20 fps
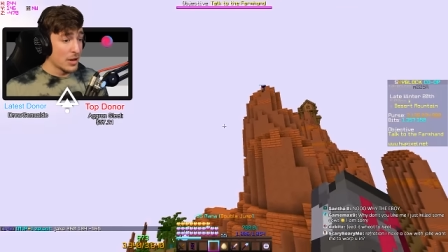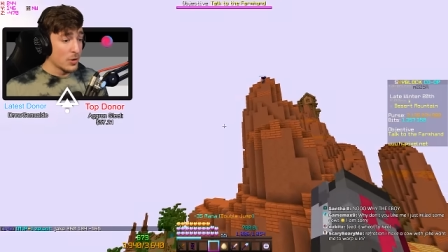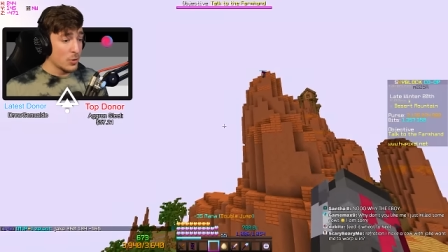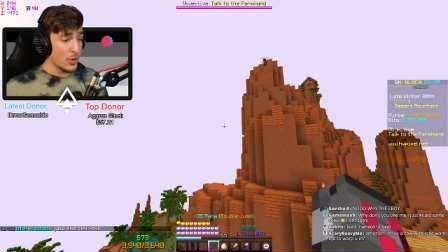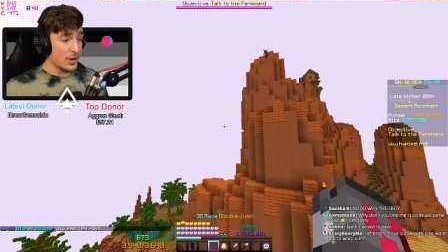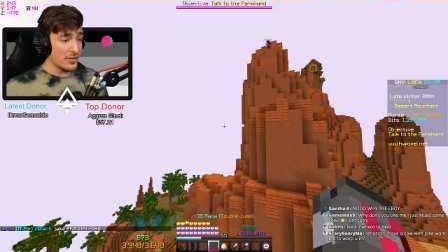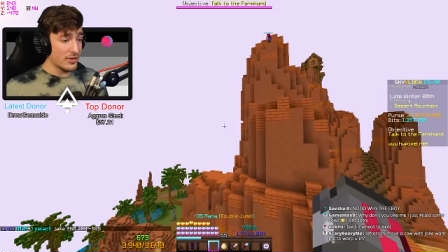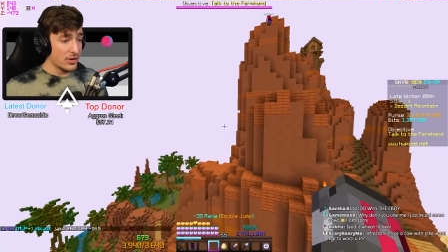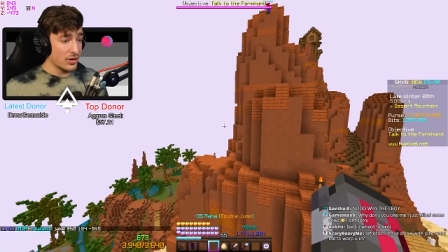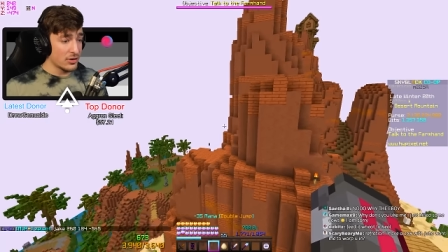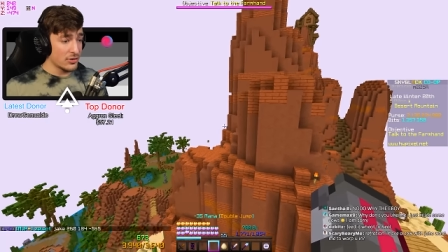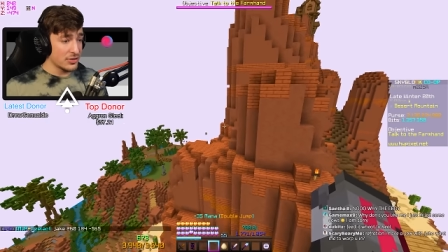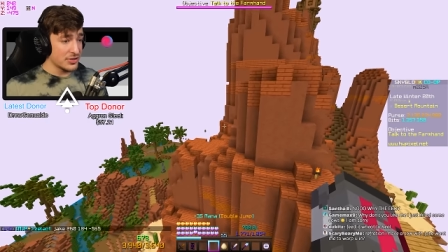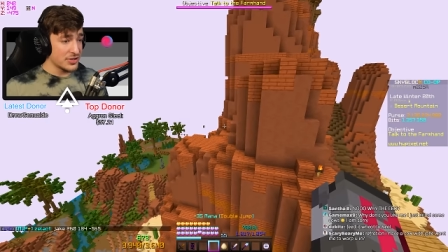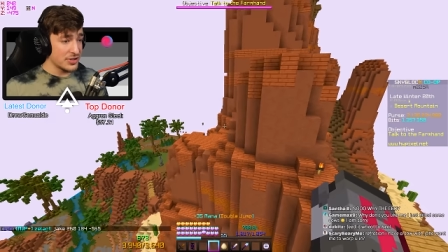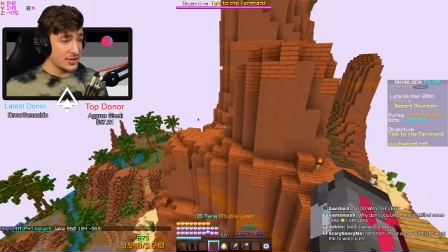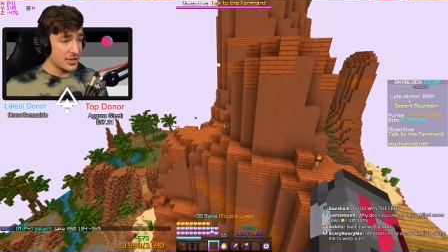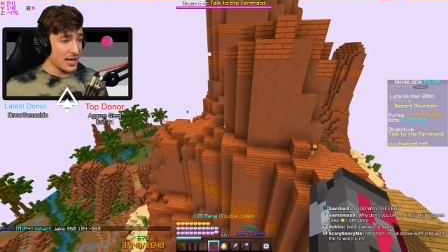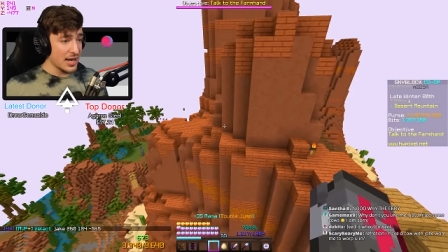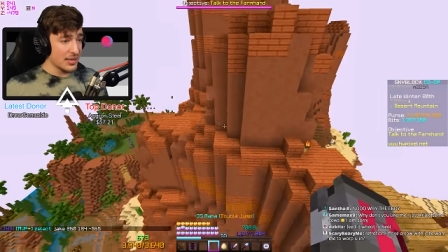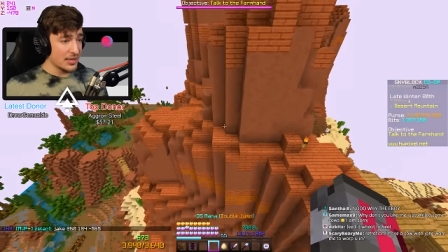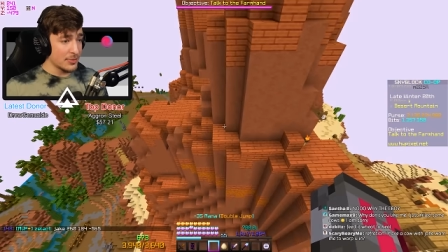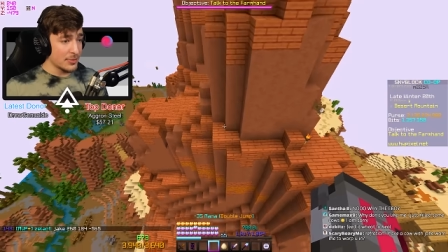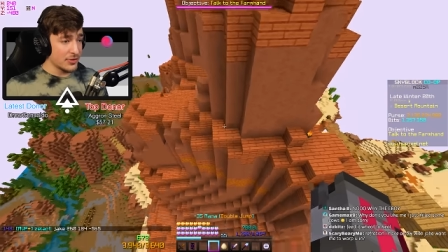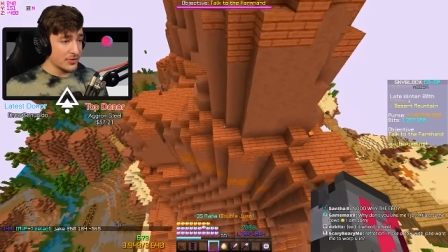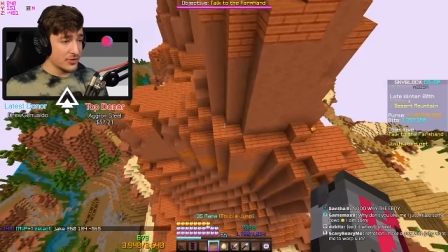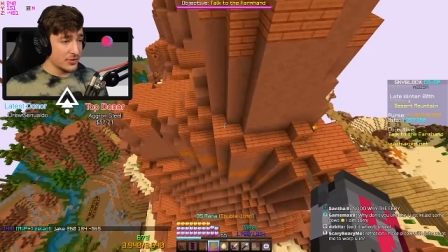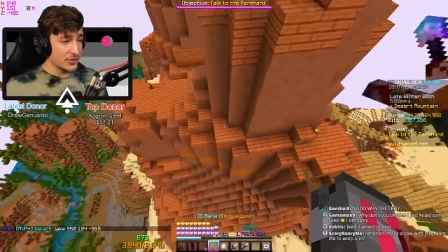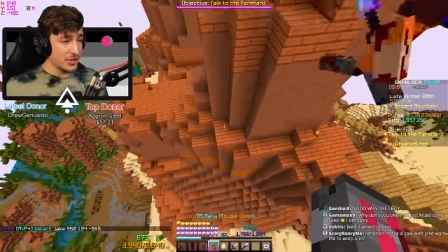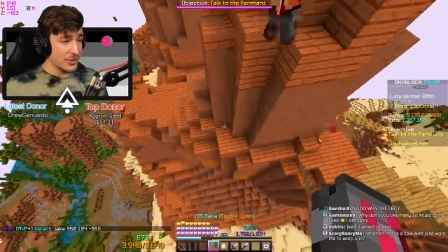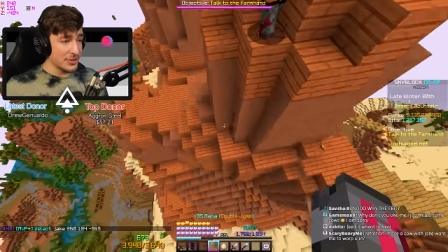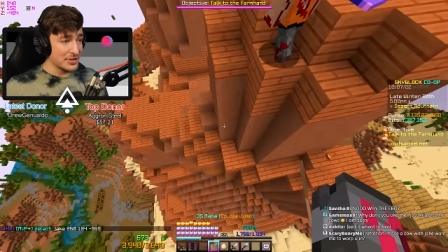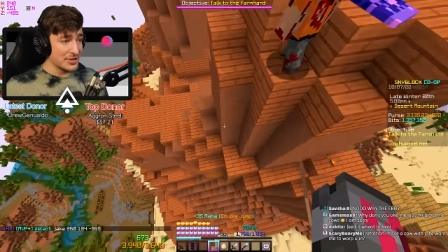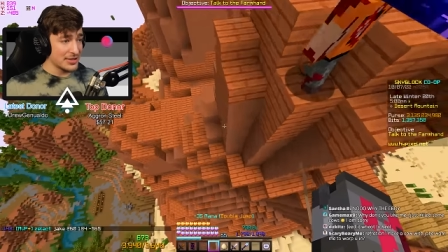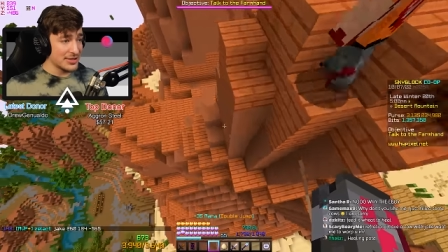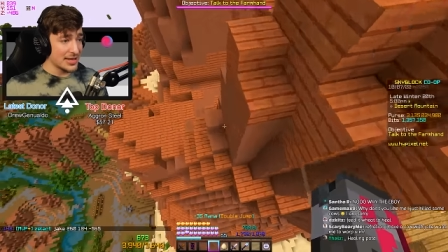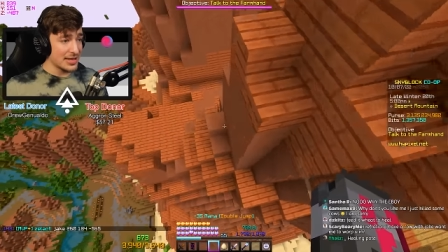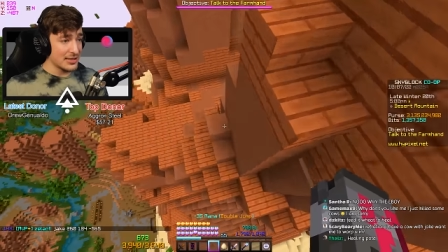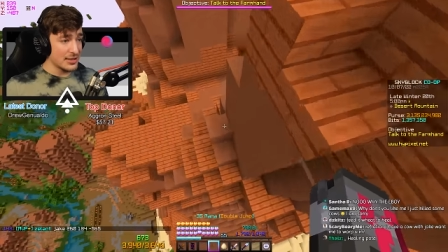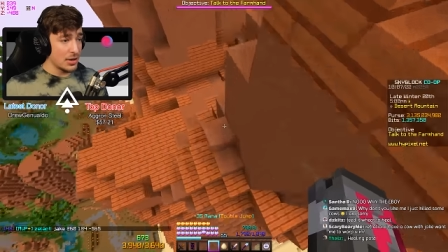Wait, the longer it's in the air, the more full damage it
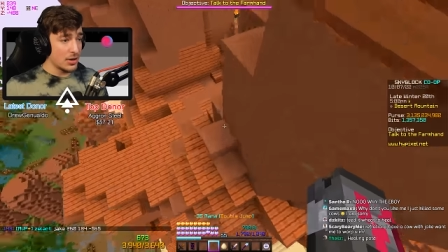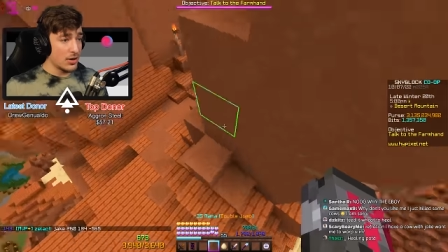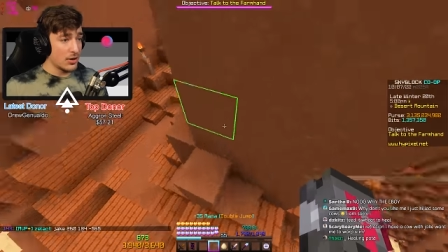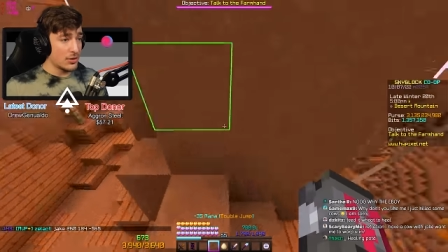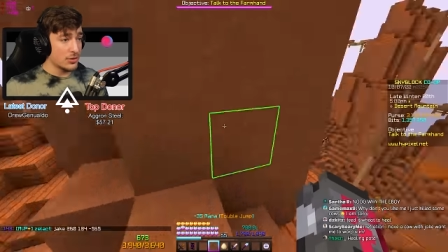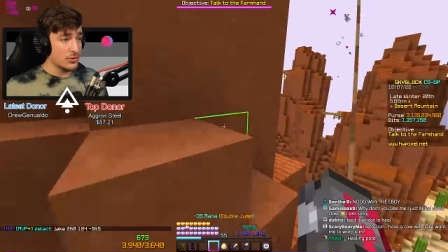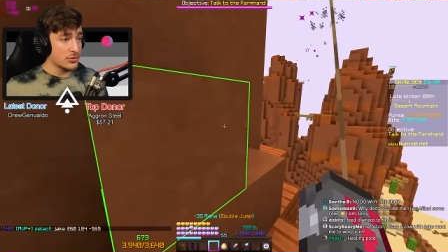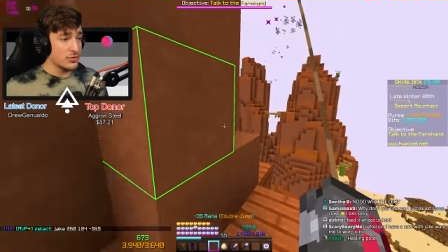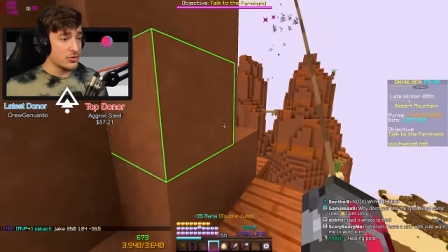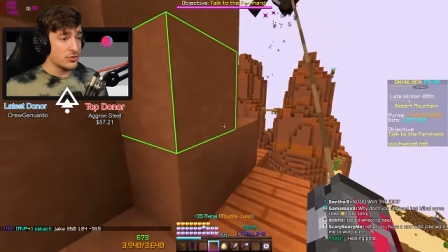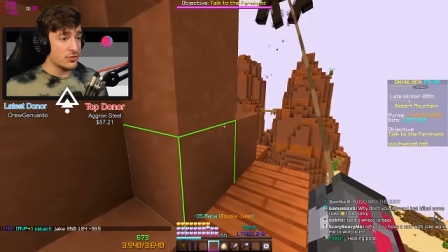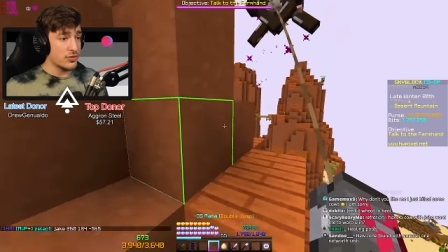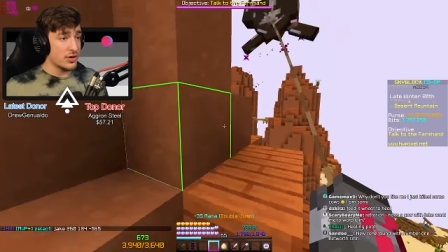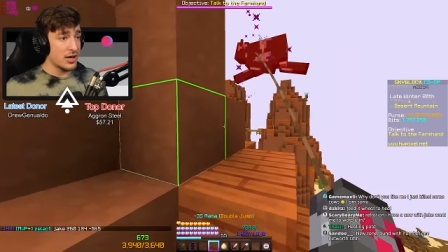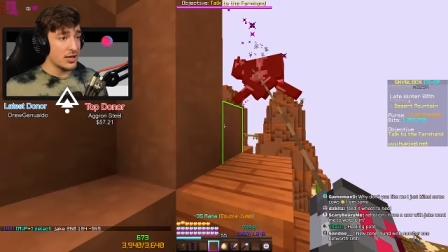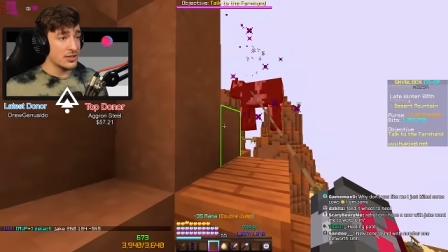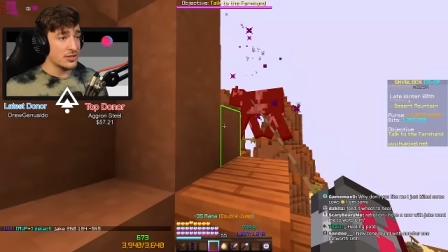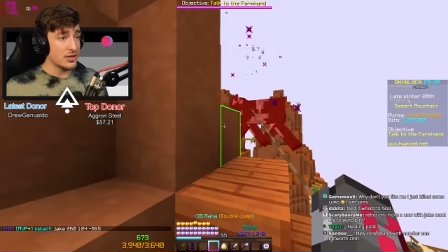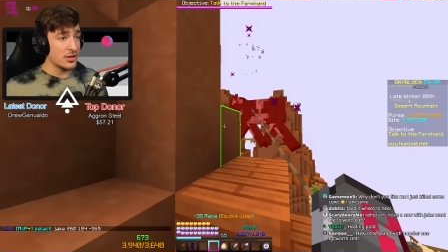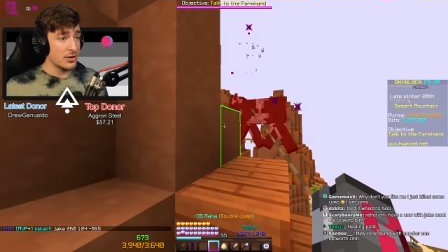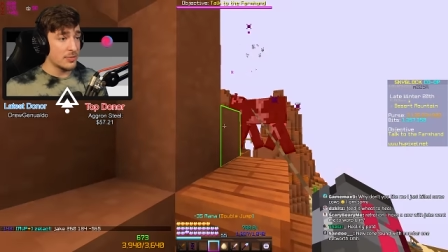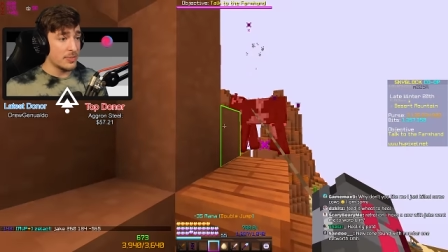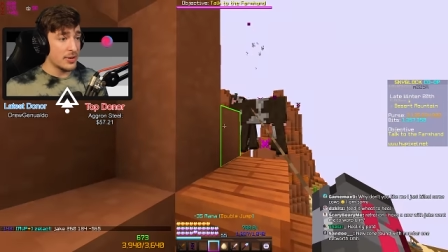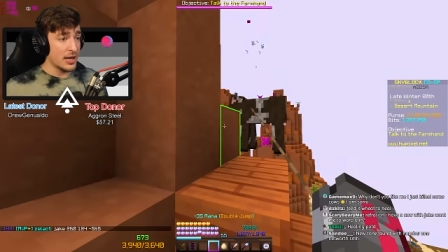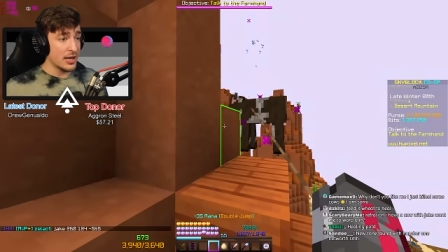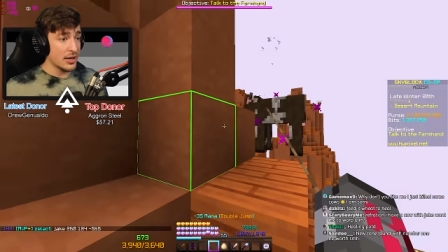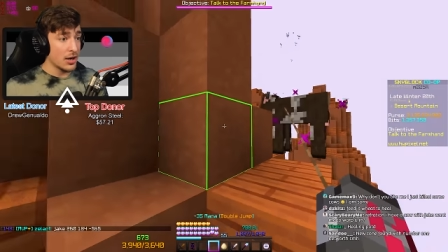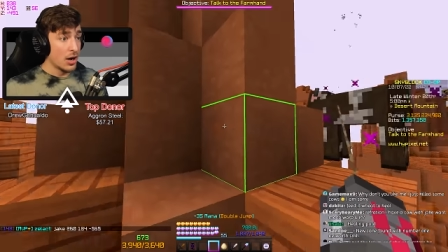takes. Oh, Christ, on a bike.